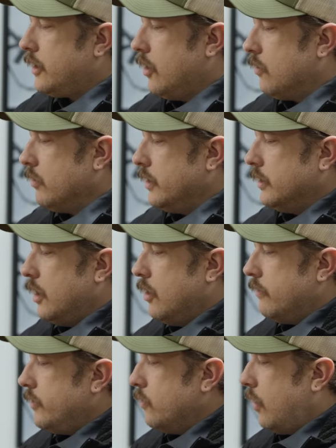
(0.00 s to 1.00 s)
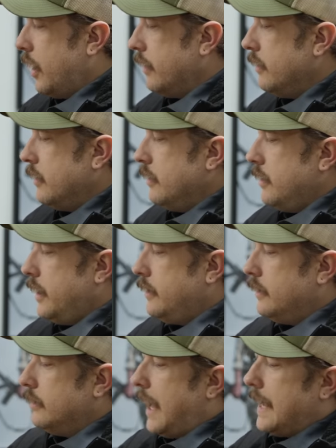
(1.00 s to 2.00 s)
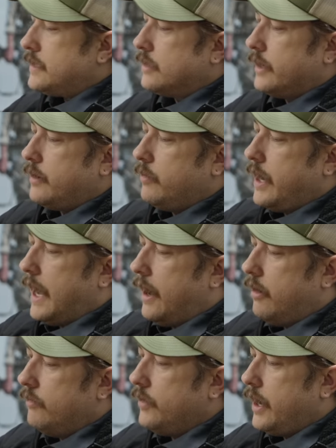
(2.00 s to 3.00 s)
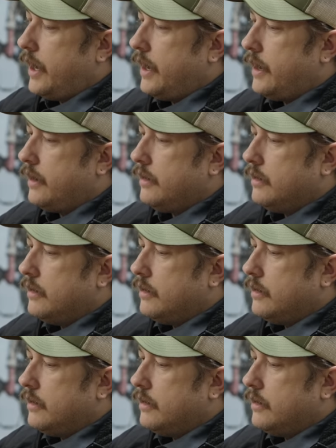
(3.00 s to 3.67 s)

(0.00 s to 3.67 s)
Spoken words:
go really low if you want. And then lastly, we have a